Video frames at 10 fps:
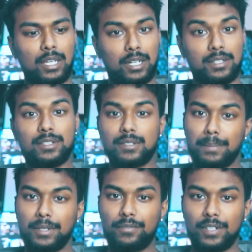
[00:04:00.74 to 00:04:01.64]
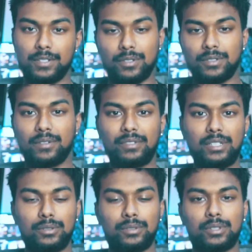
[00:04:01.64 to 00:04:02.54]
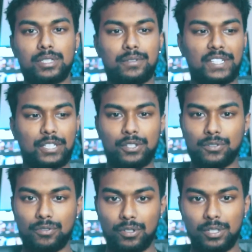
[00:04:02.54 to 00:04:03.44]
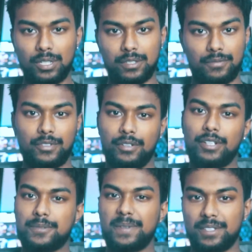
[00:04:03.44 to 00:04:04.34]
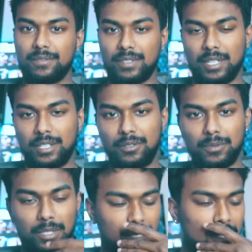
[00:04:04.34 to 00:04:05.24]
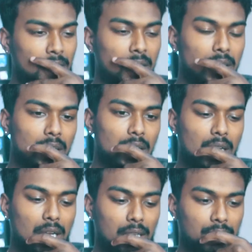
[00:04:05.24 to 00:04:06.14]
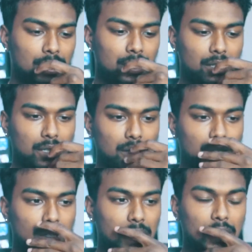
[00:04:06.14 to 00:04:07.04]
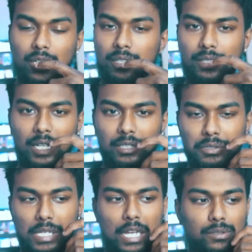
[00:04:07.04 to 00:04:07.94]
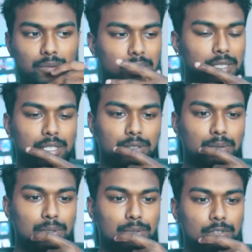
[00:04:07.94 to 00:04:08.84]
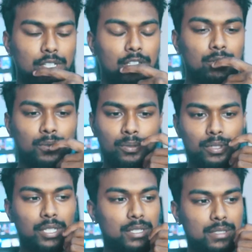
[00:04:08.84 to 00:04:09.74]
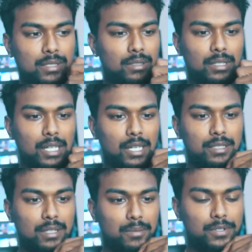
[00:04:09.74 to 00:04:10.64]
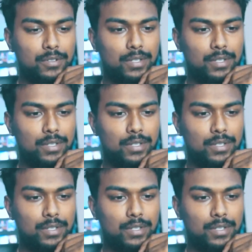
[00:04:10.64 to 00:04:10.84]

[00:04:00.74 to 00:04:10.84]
because it's a big thing. It's not something little, because if it goes wrong, it's very expensive to get a new one. And he couldn't diagnose it at all. He didn't know what was wrong. He called the guys that were